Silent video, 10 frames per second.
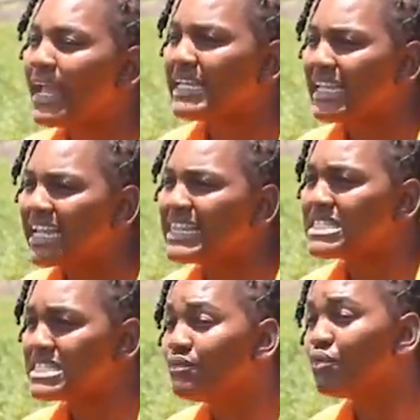and get
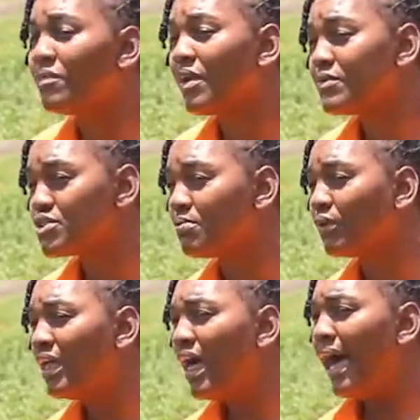their seed from
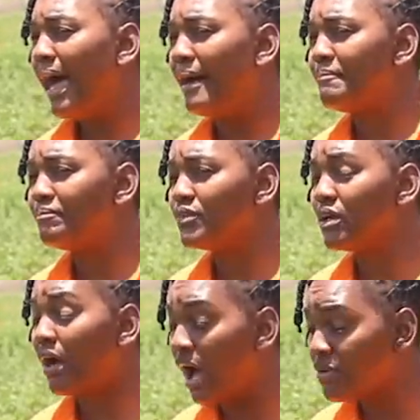reputable
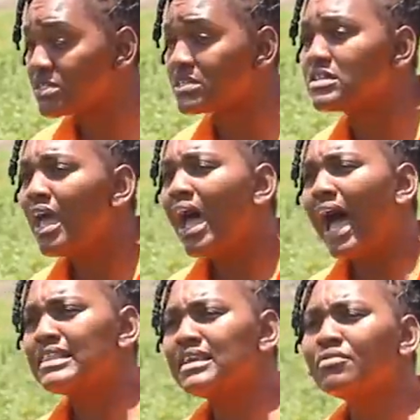houses.
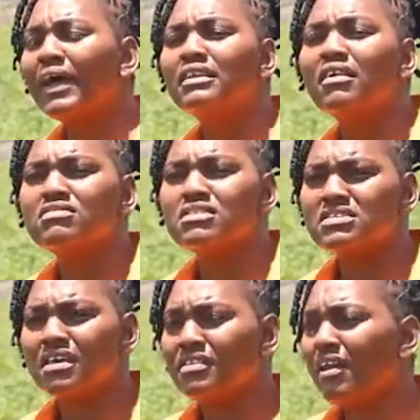I think right now
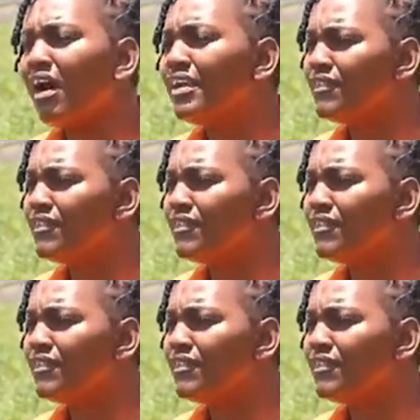this year there are